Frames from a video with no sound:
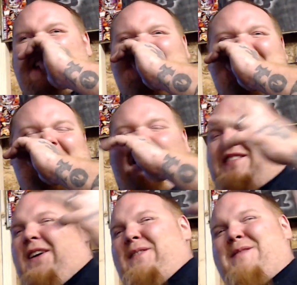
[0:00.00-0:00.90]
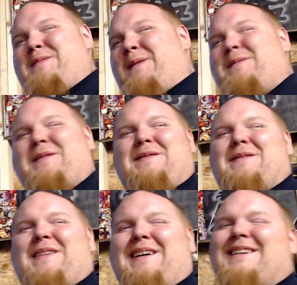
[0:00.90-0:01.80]
I don't remember,
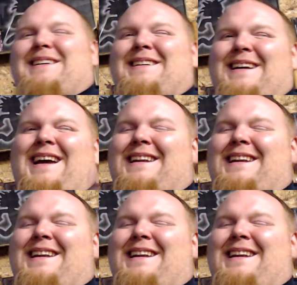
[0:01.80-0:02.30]
like, any of